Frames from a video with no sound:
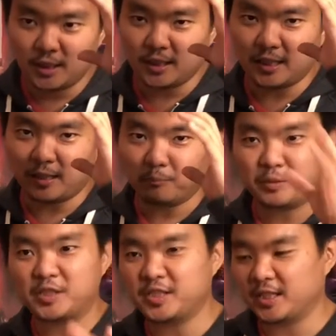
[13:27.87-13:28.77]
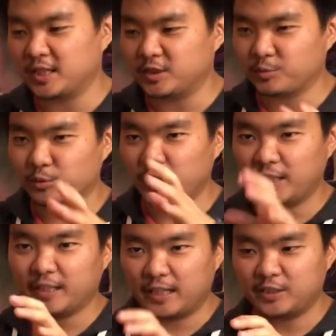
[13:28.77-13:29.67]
PCS. Really